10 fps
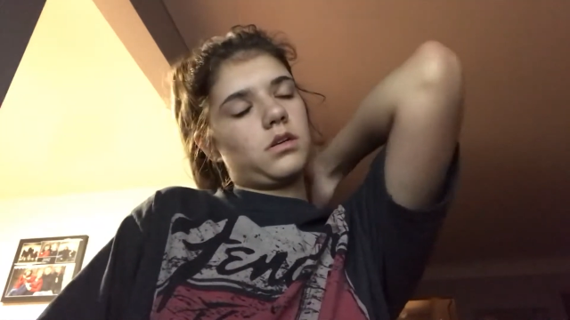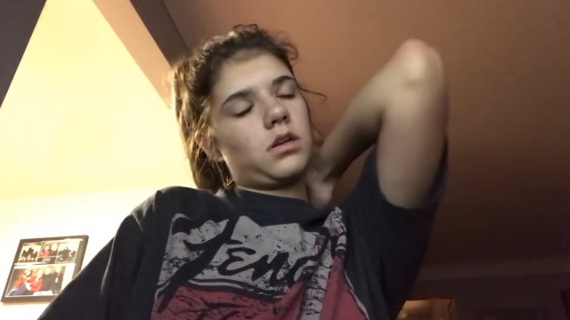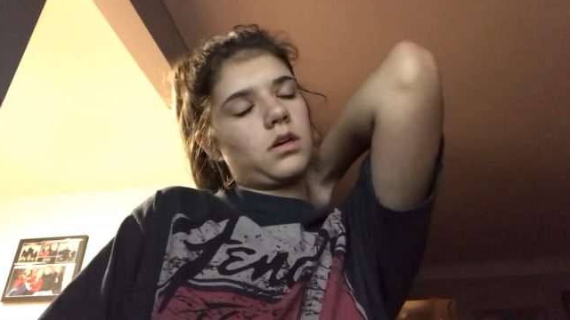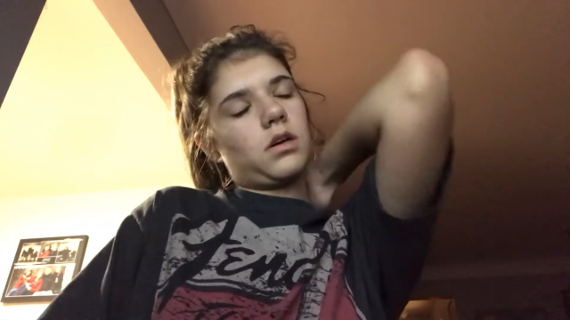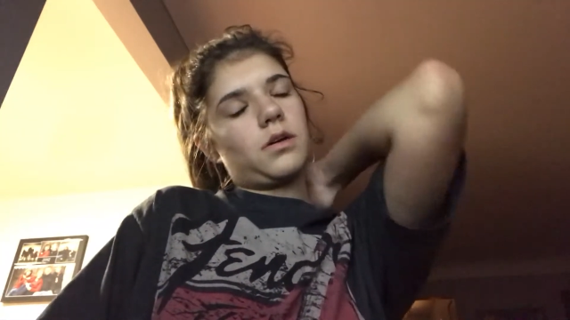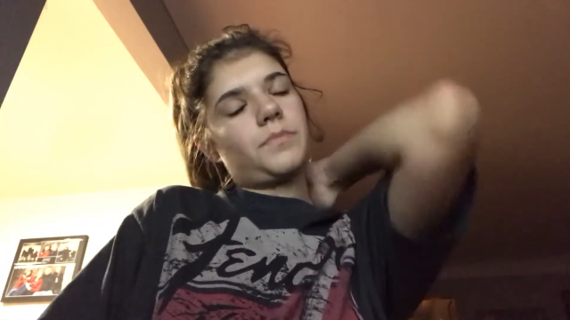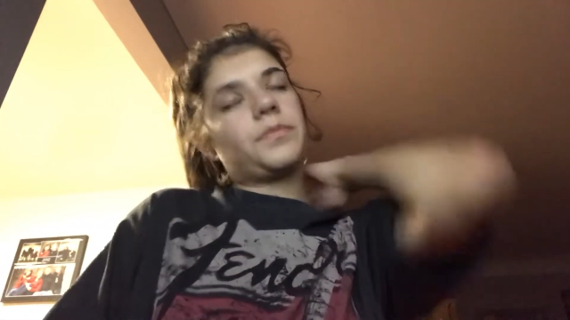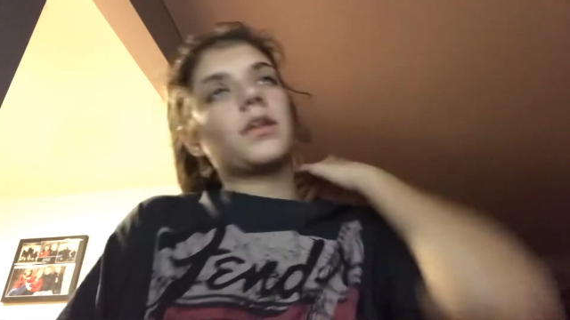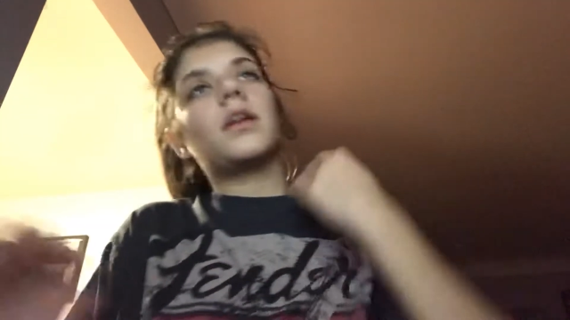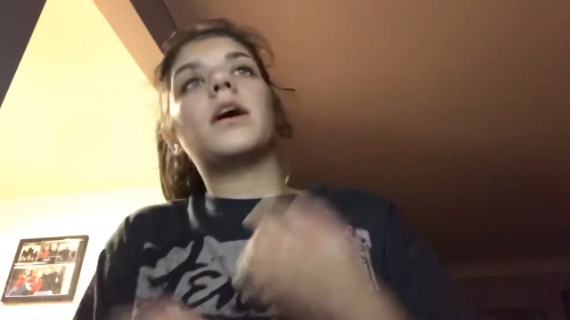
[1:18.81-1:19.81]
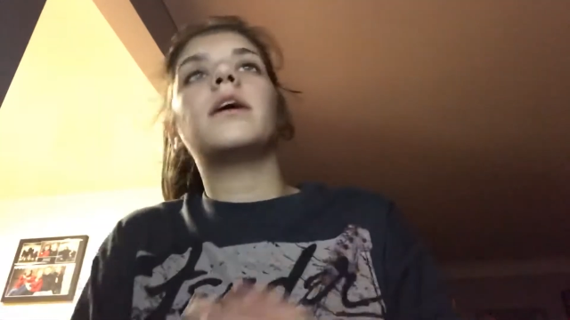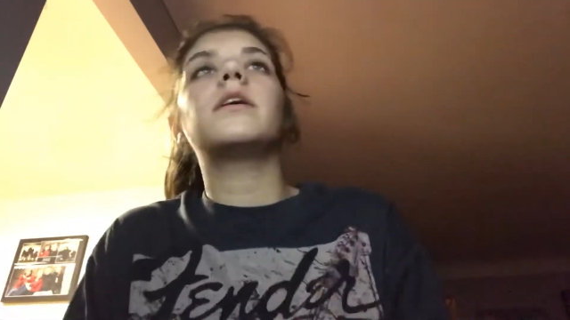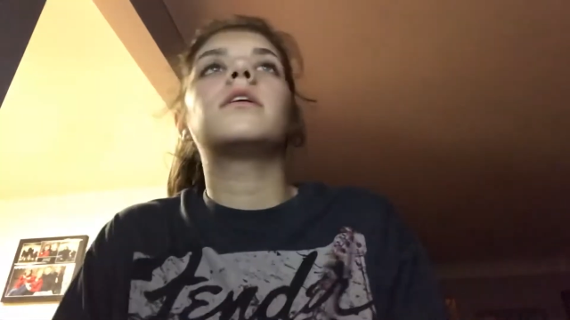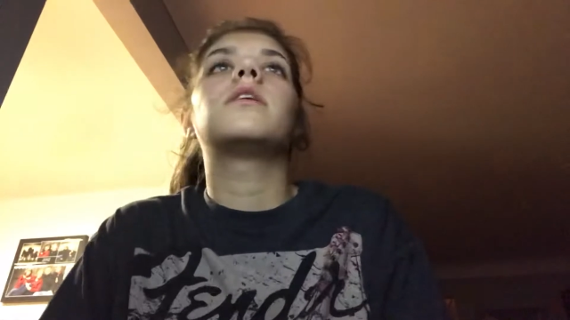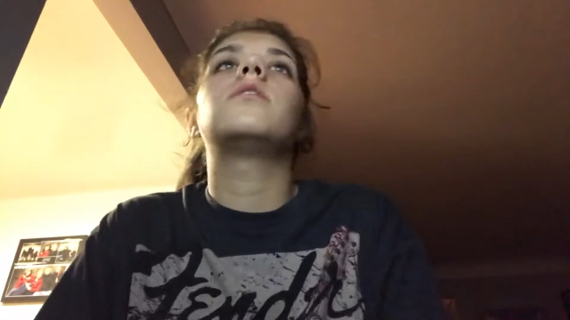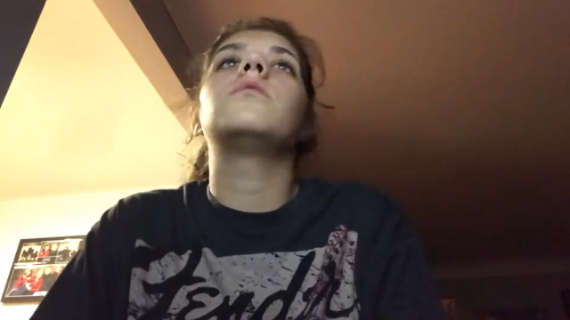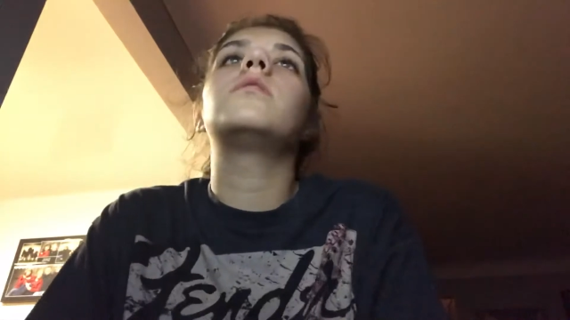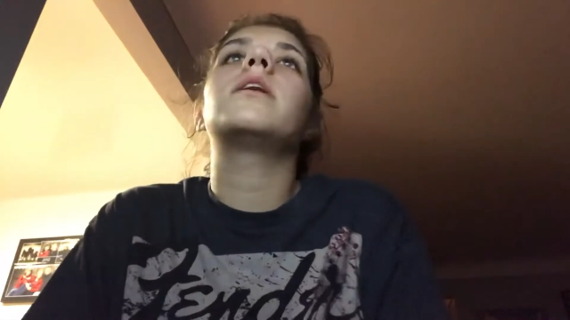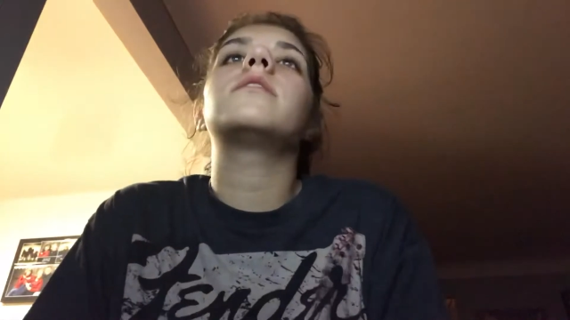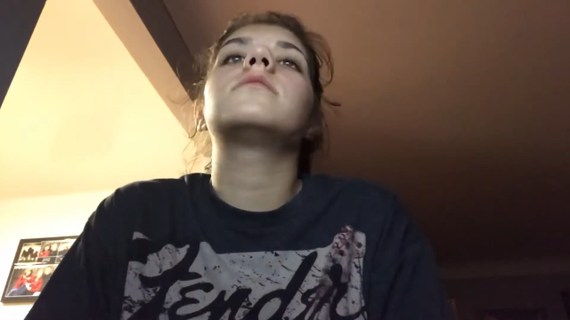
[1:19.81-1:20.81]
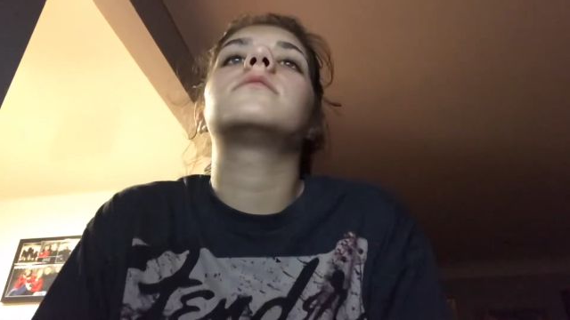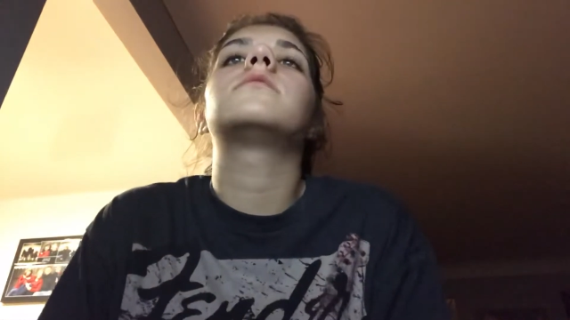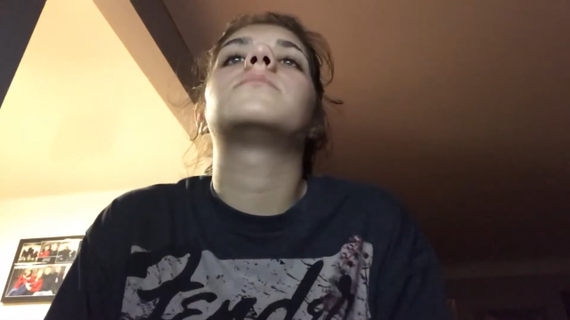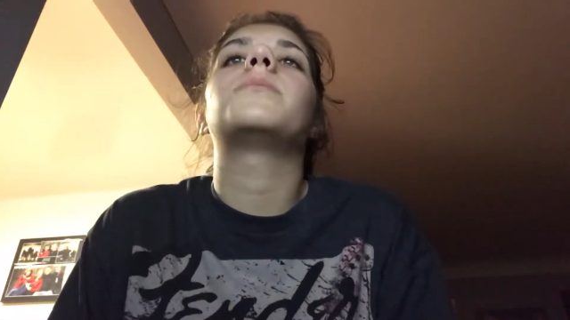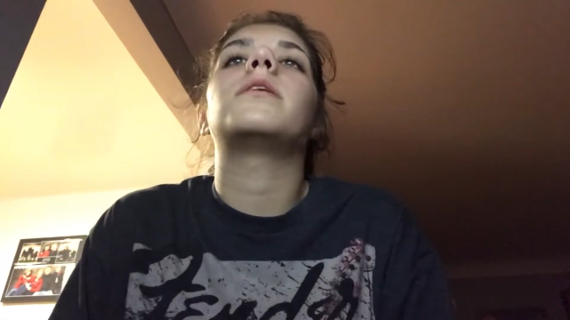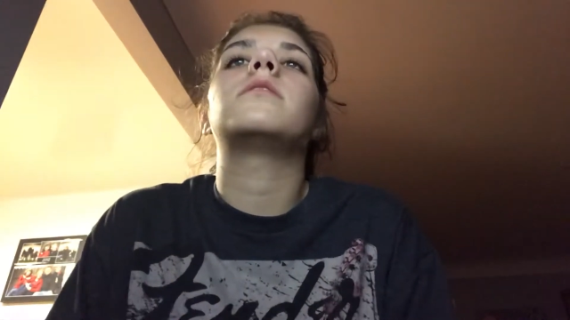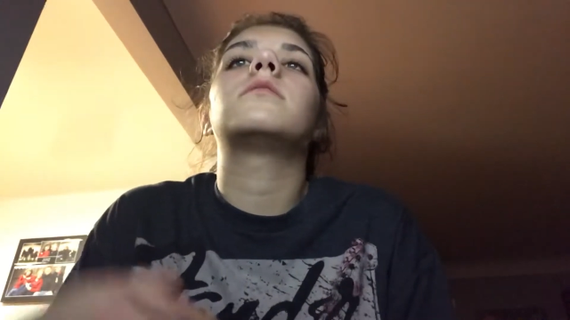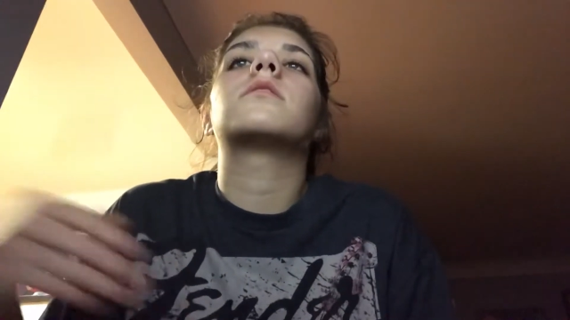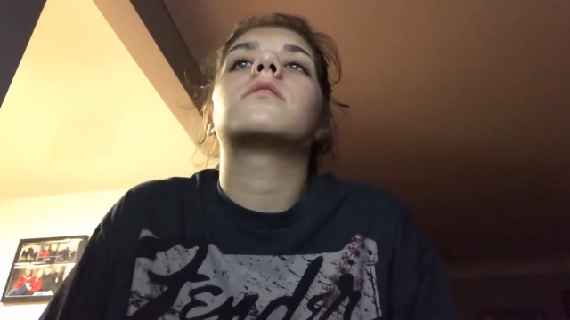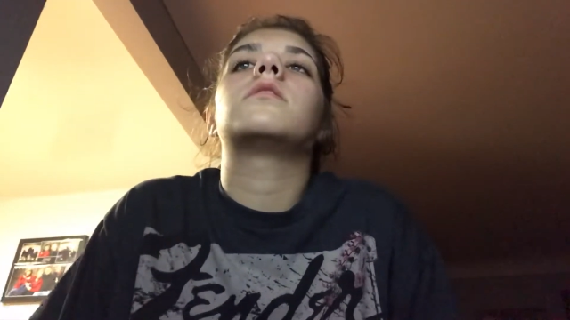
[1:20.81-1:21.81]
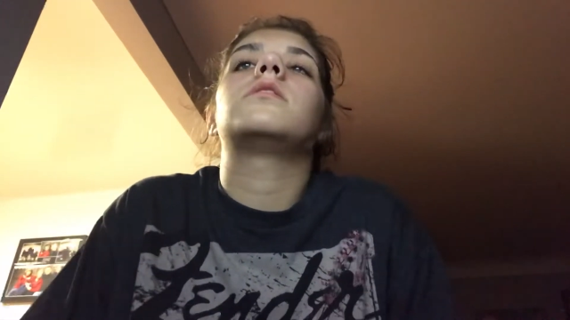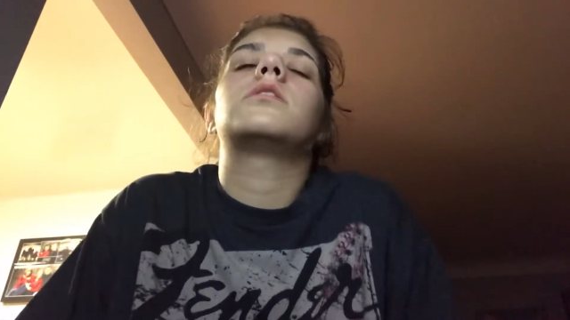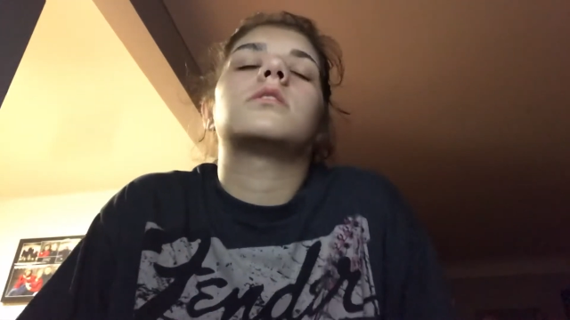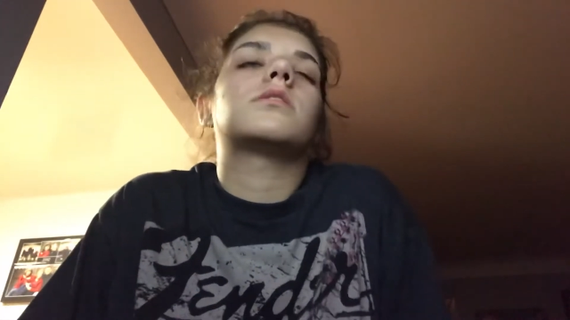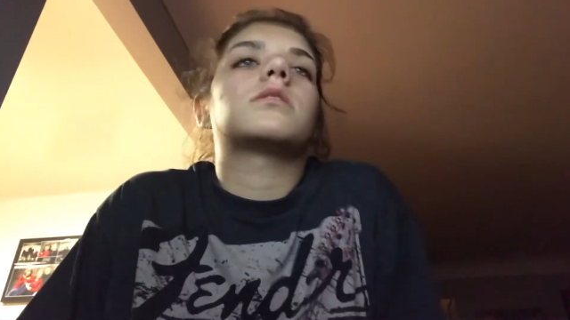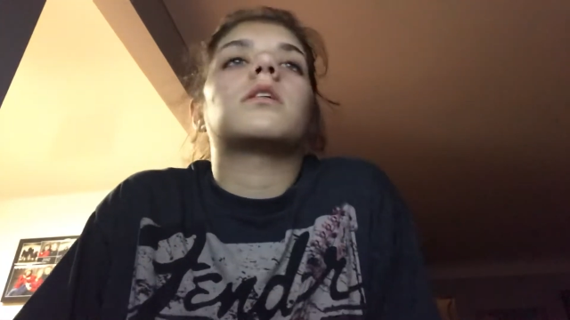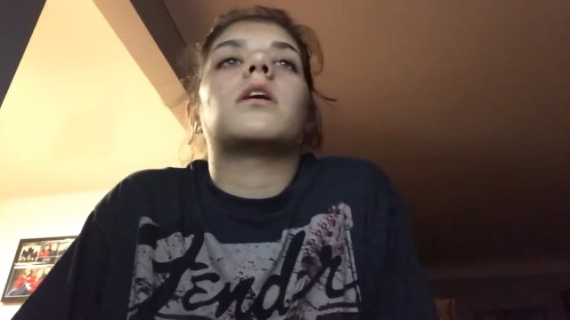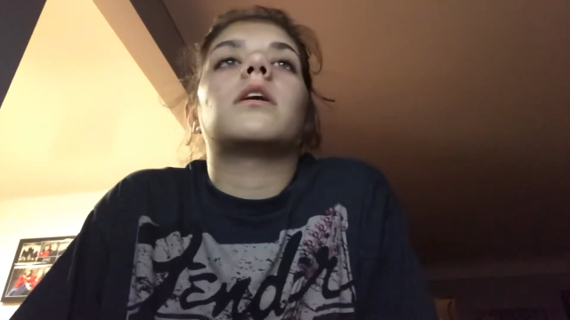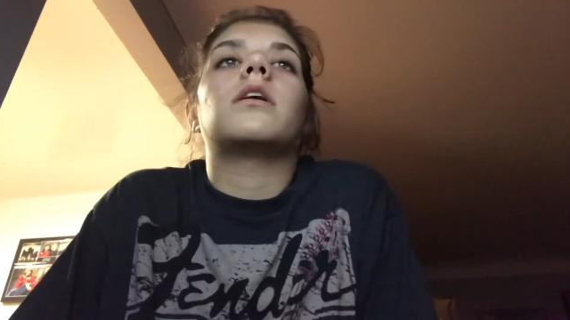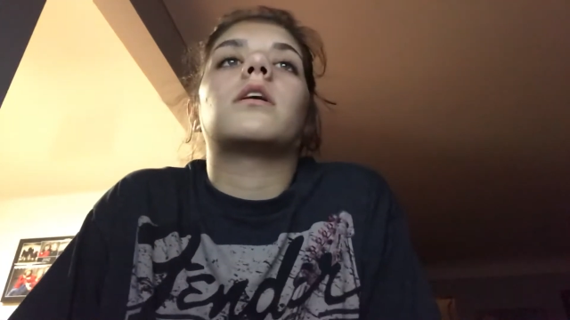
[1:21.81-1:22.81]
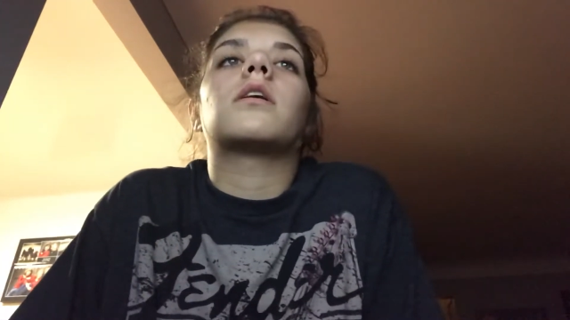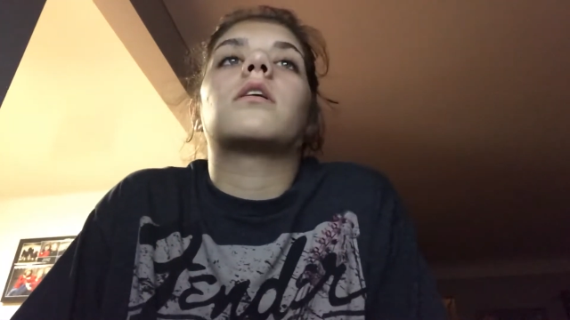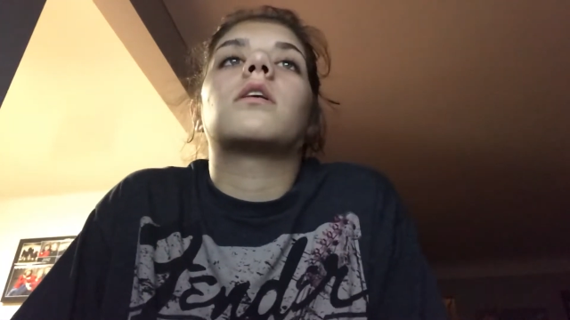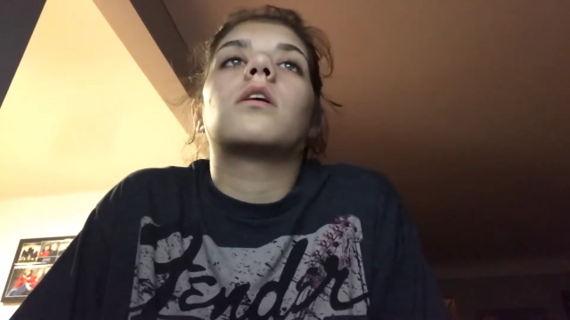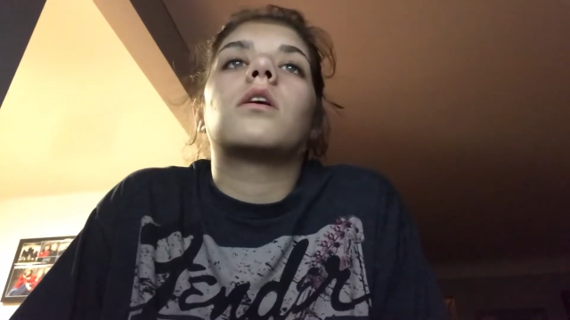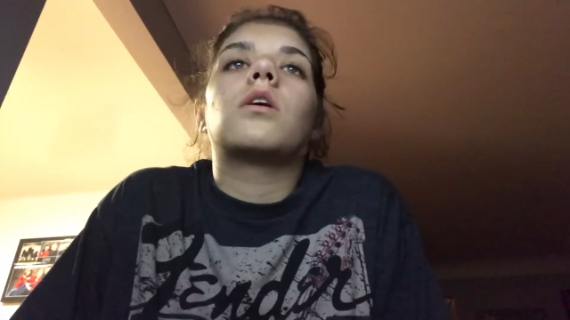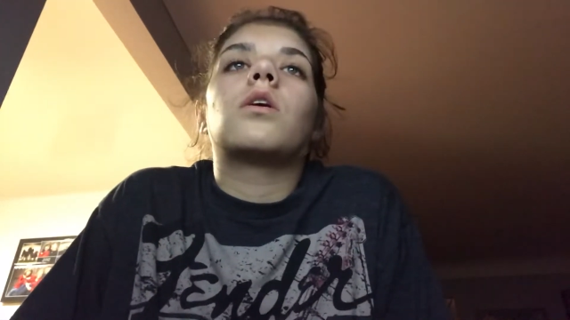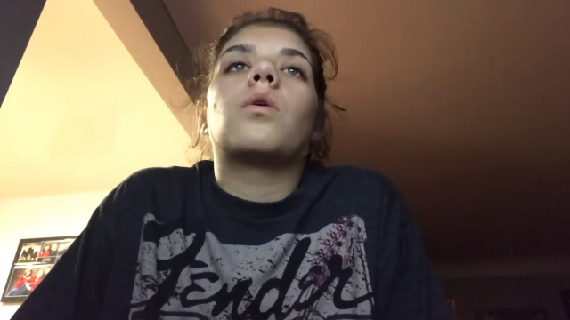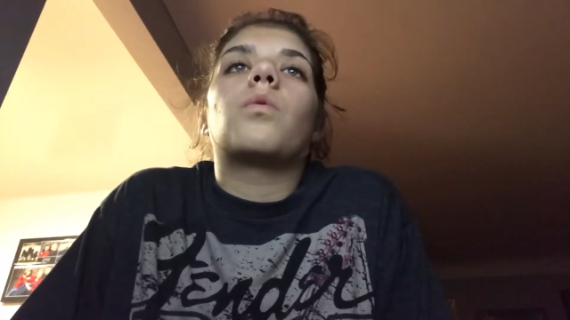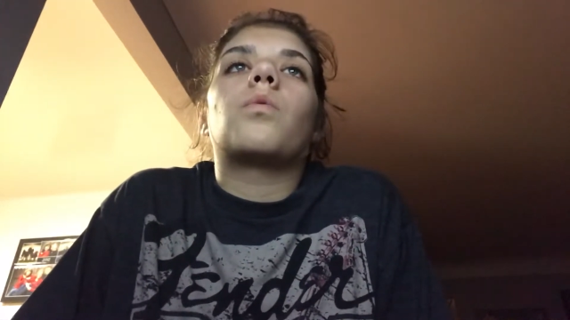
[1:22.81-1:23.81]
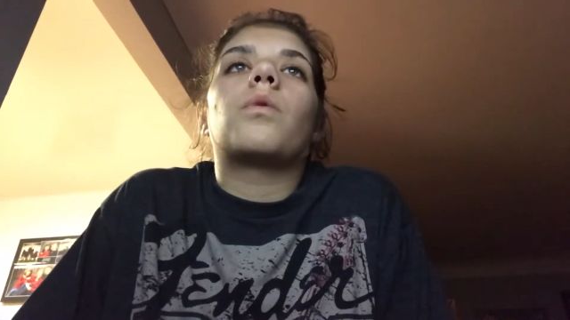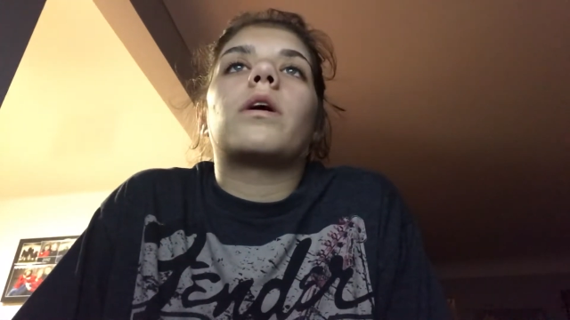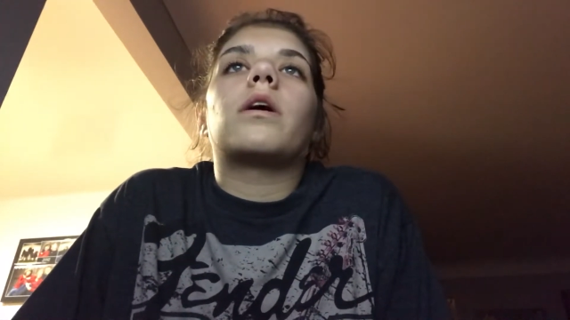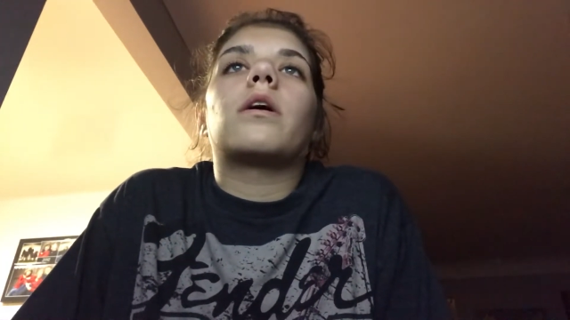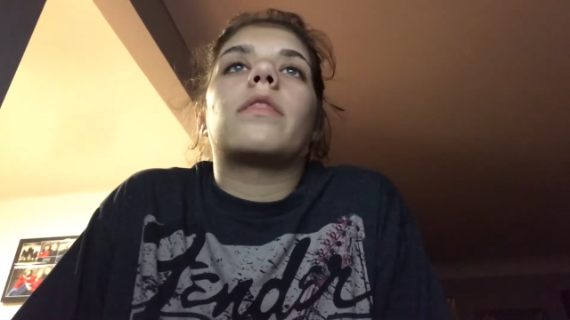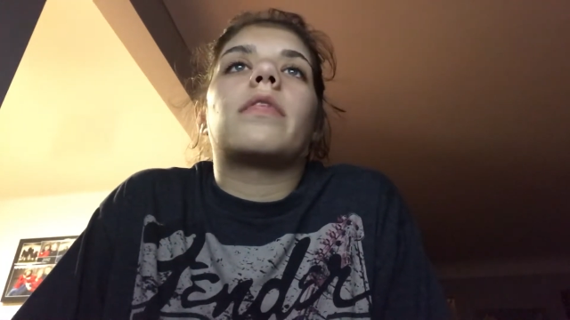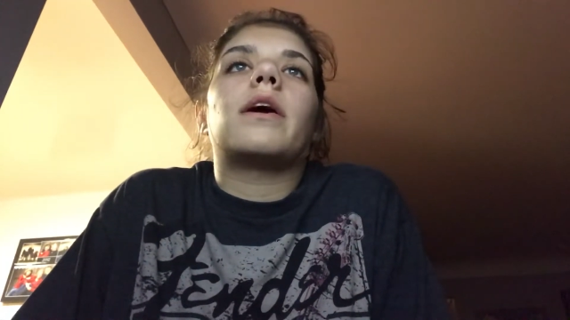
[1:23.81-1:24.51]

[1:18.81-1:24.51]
an IQ test is basically just like where